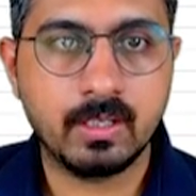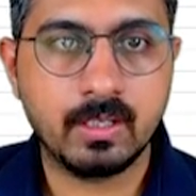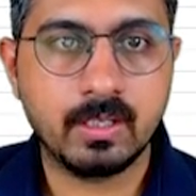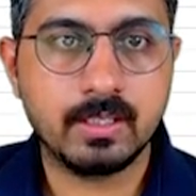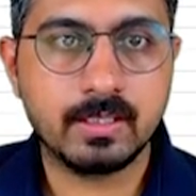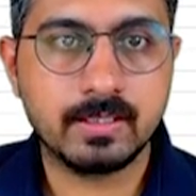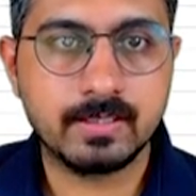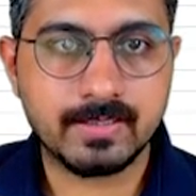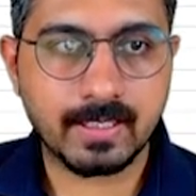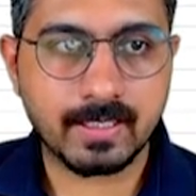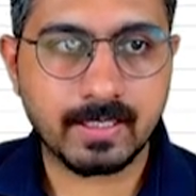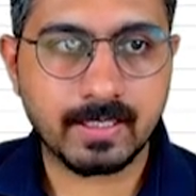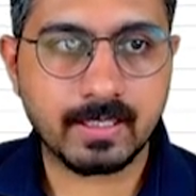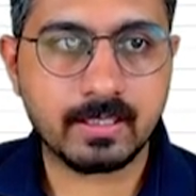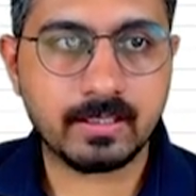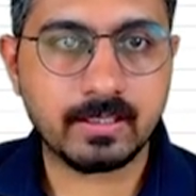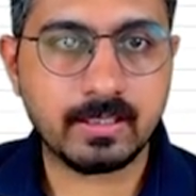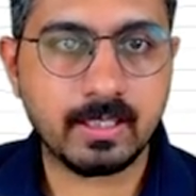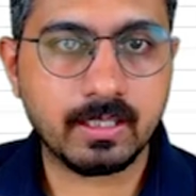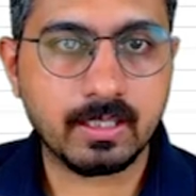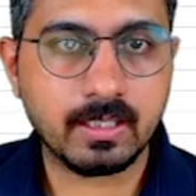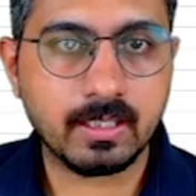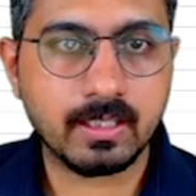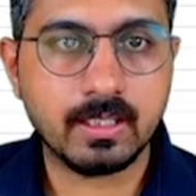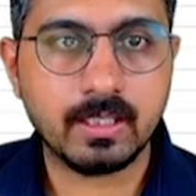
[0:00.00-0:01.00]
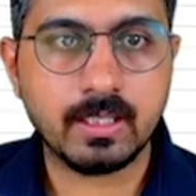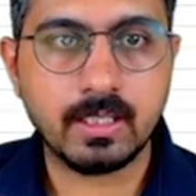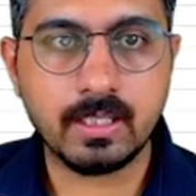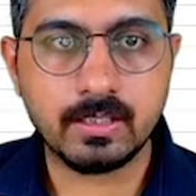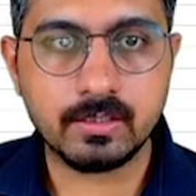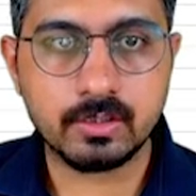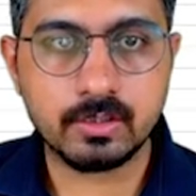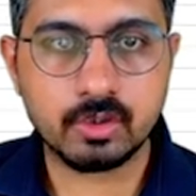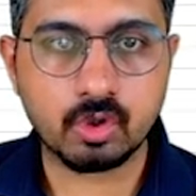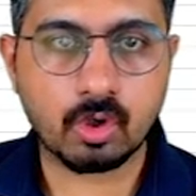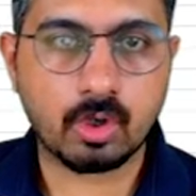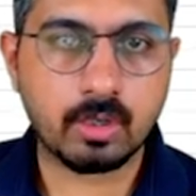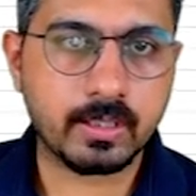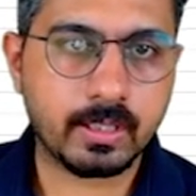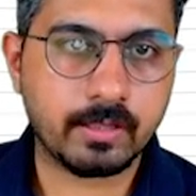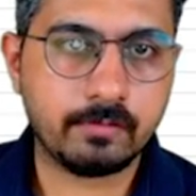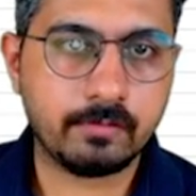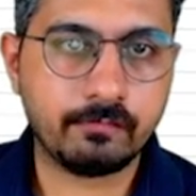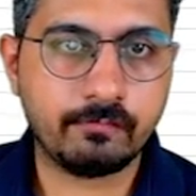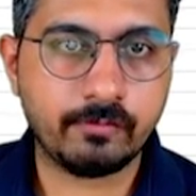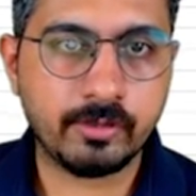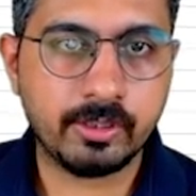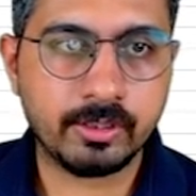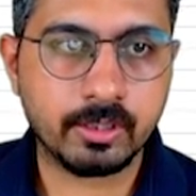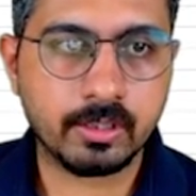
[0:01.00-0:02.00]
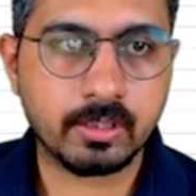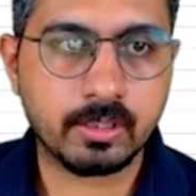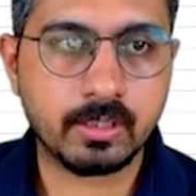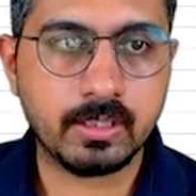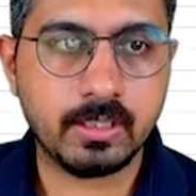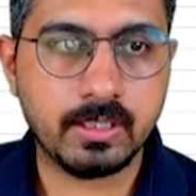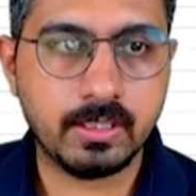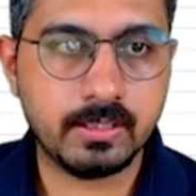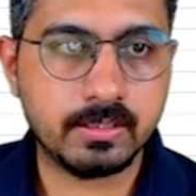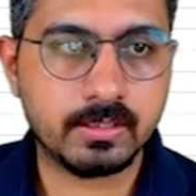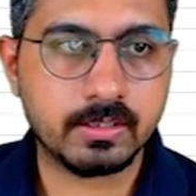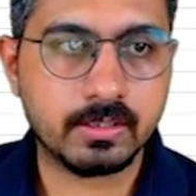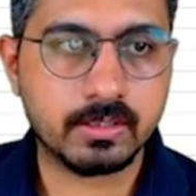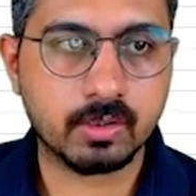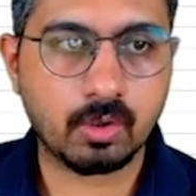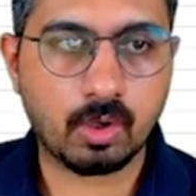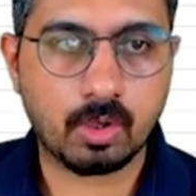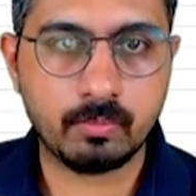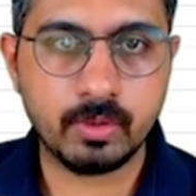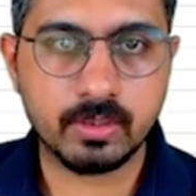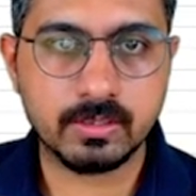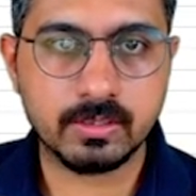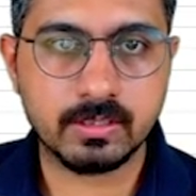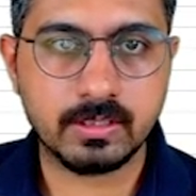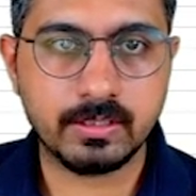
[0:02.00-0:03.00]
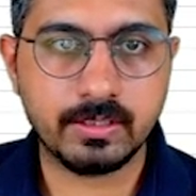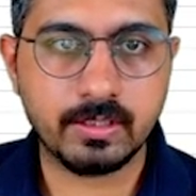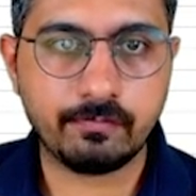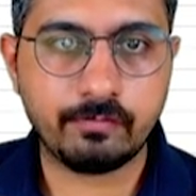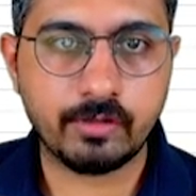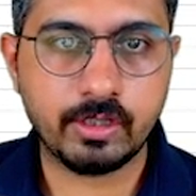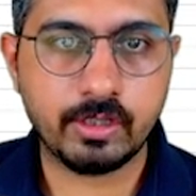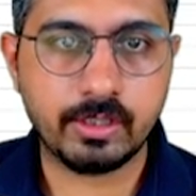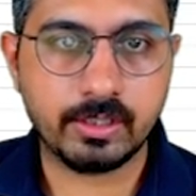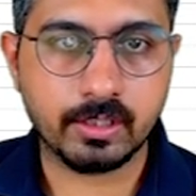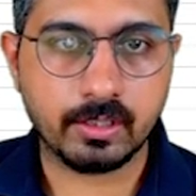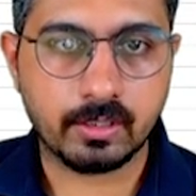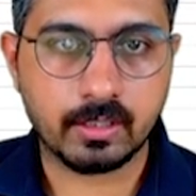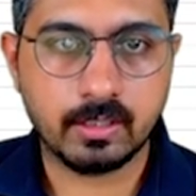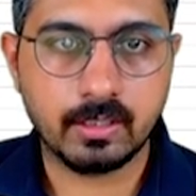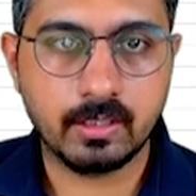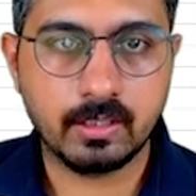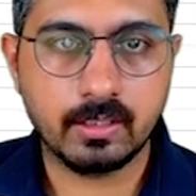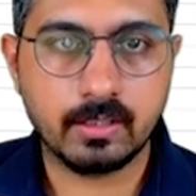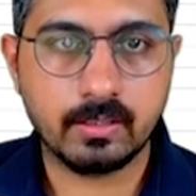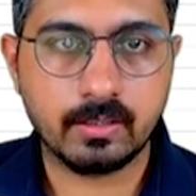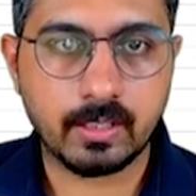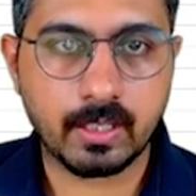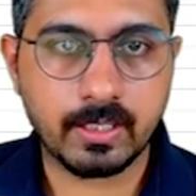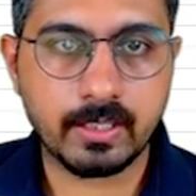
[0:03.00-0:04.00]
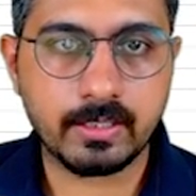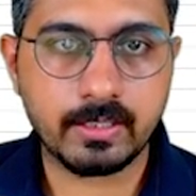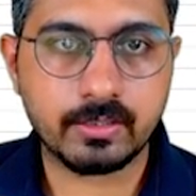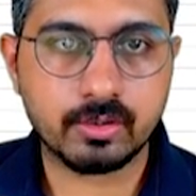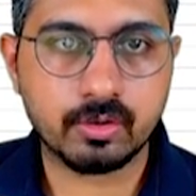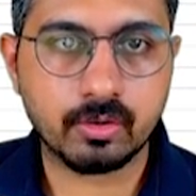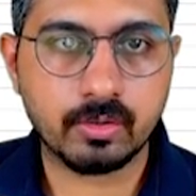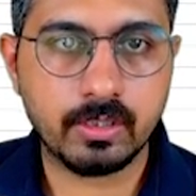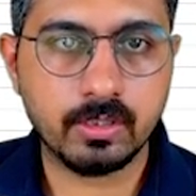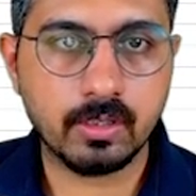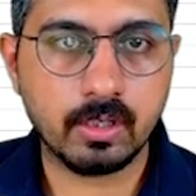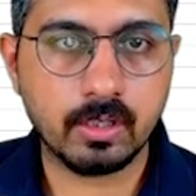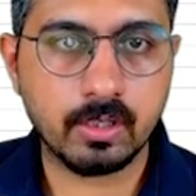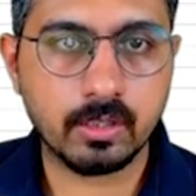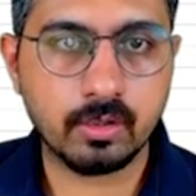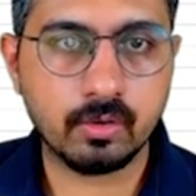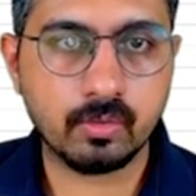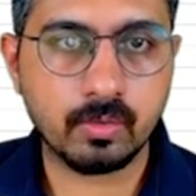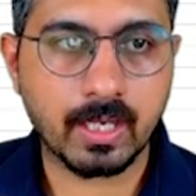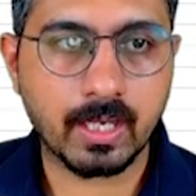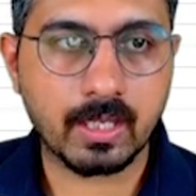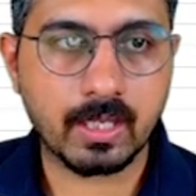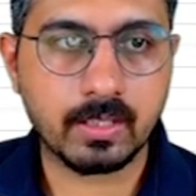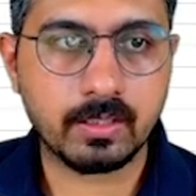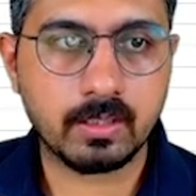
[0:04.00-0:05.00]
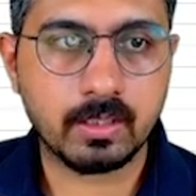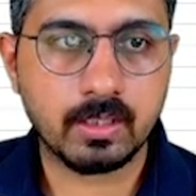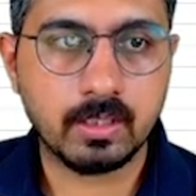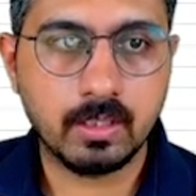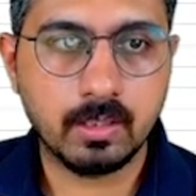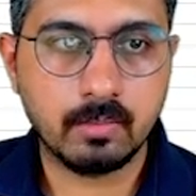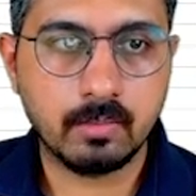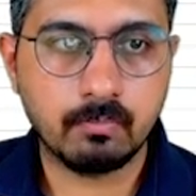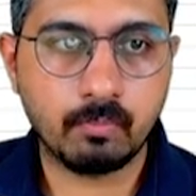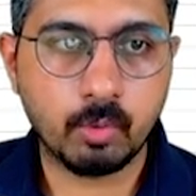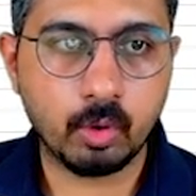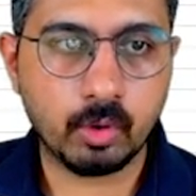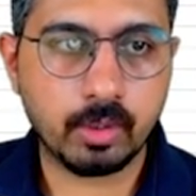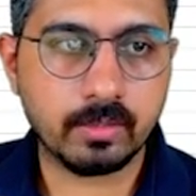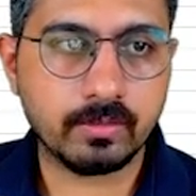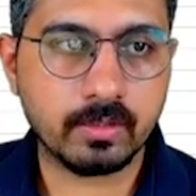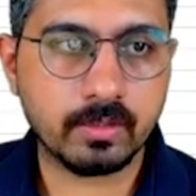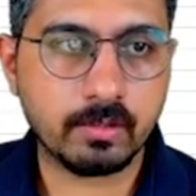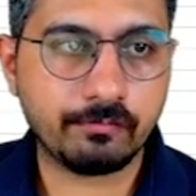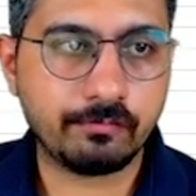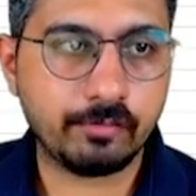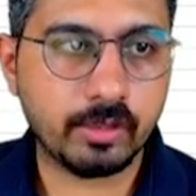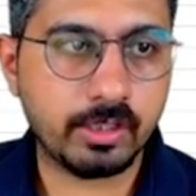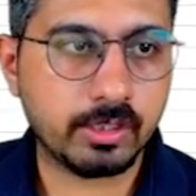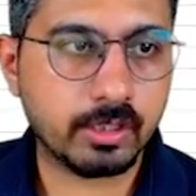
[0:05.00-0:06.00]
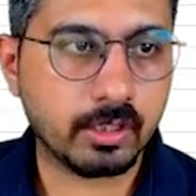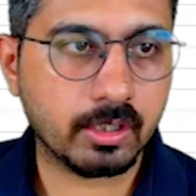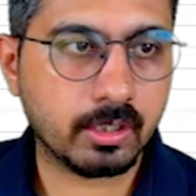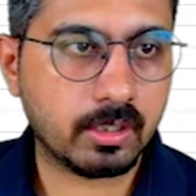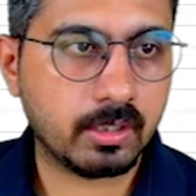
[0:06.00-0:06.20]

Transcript: Second thing in sort and filter is obviously the filter, right? So here you can put in the filter,